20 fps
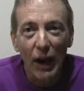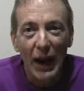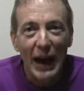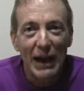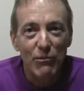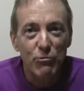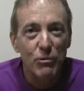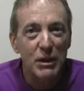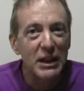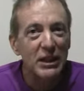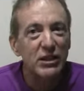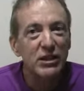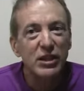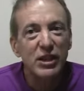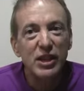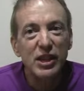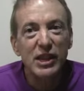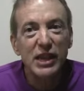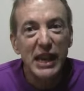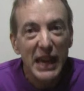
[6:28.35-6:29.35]
and we'll
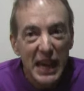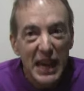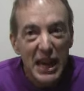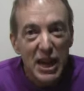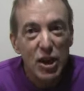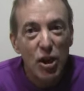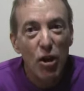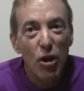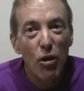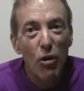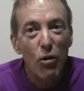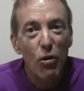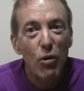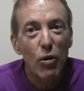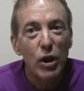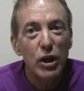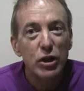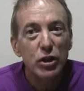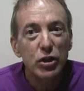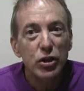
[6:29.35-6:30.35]
see
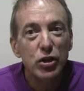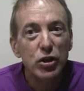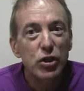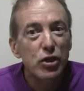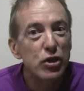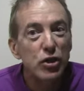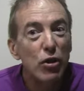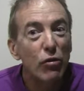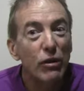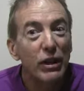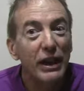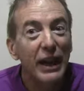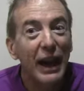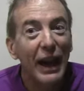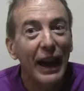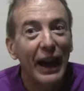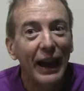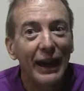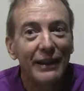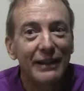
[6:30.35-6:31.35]
you soon
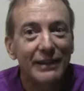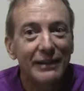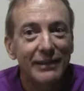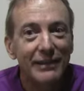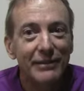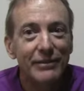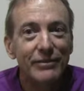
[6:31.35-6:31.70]
again.